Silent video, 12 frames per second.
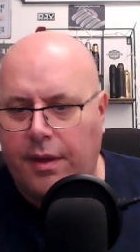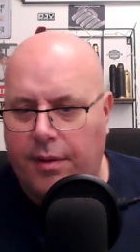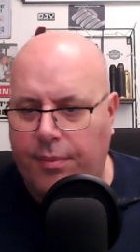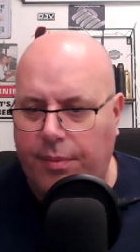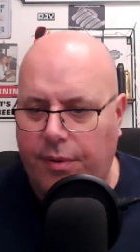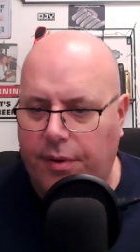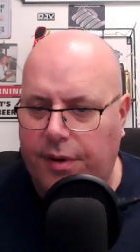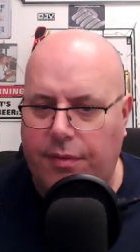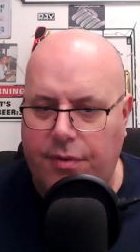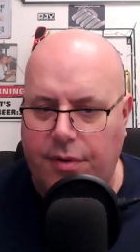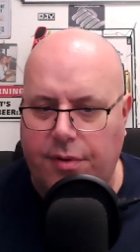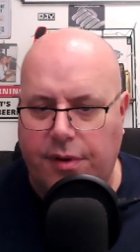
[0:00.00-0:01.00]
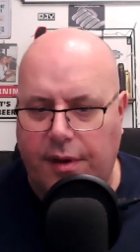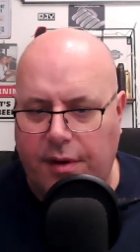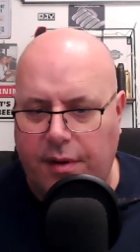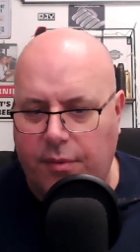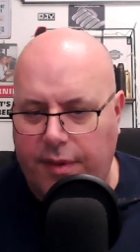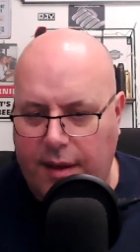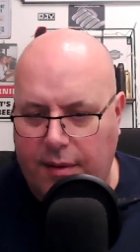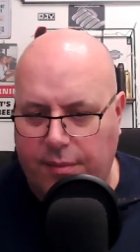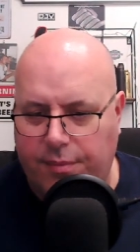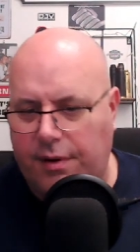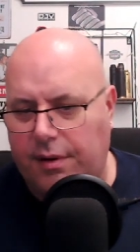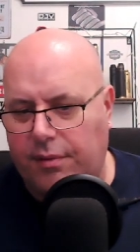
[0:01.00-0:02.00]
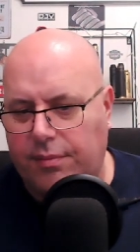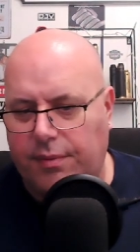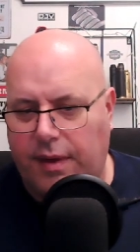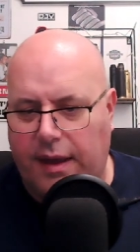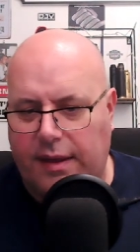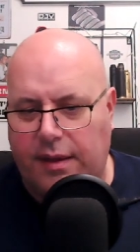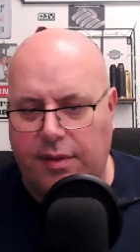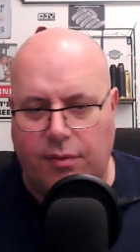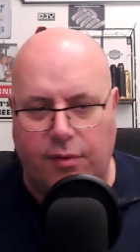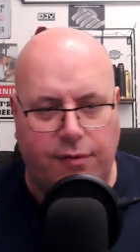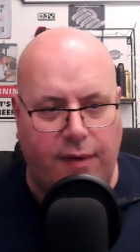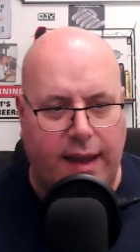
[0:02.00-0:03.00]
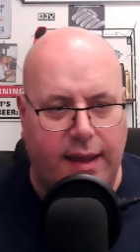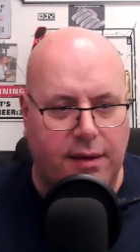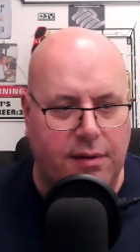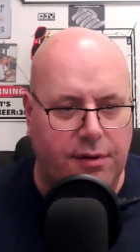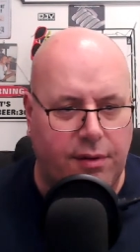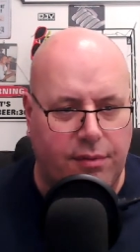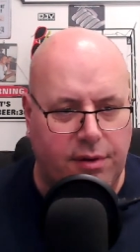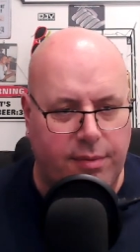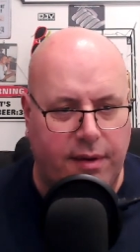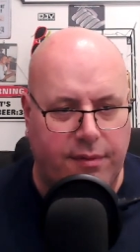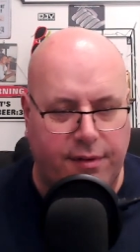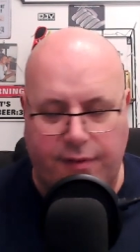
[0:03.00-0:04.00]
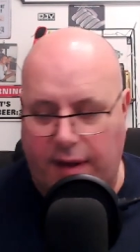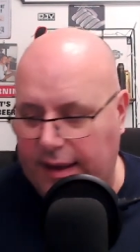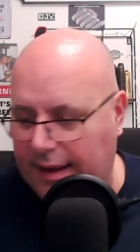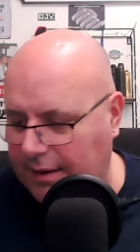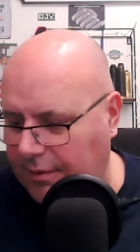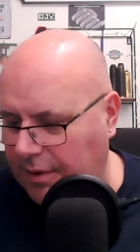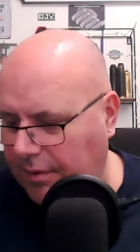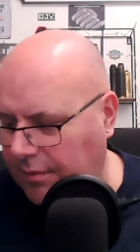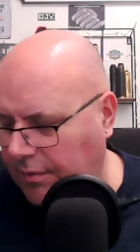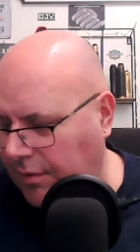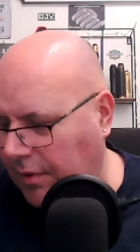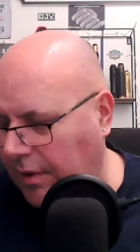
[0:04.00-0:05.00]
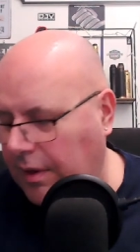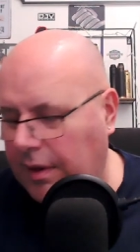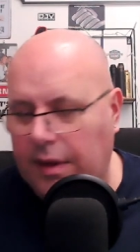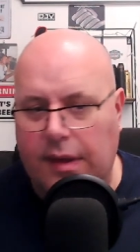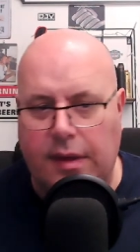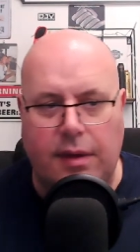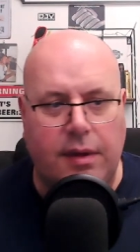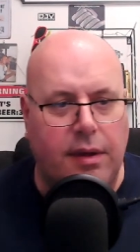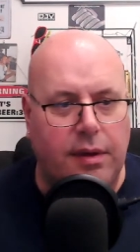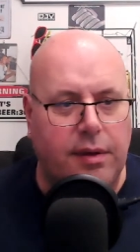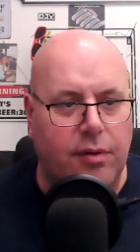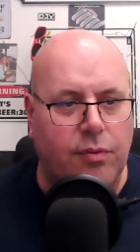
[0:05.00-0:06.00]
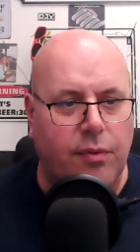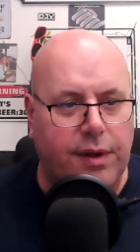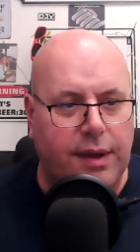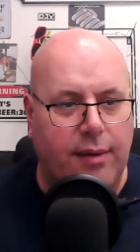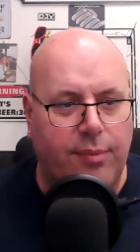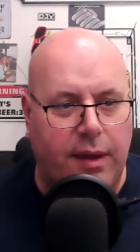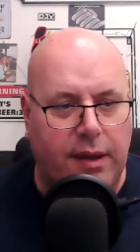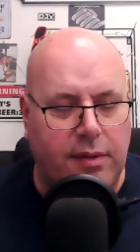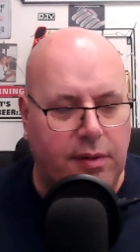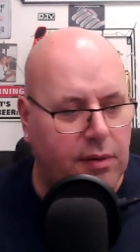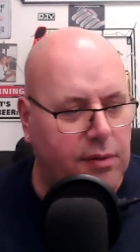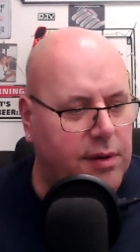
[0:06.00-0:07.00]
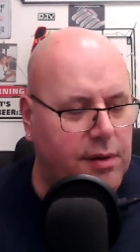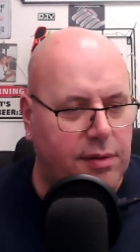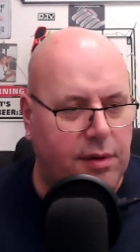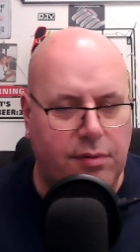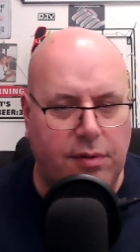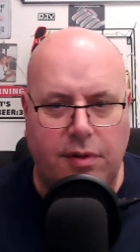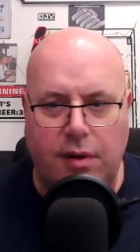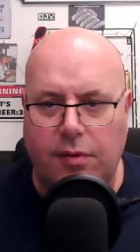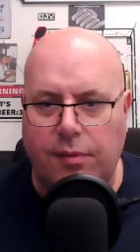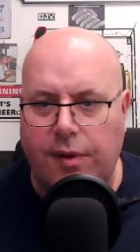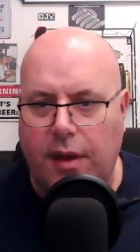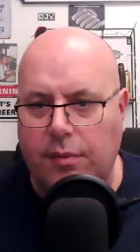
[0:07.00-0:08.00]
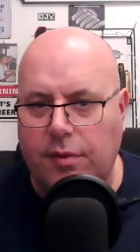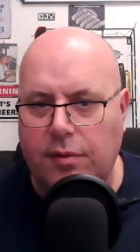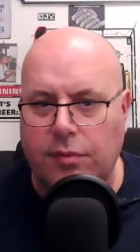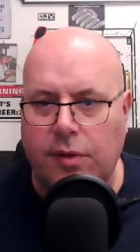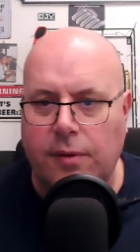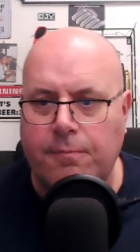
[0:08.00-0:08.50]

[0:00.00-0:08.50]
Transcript: But you just, and without, getting into a fight, because you don't want to be able to fight anyway, you just want to get paid. So you can usually shoot them down with something.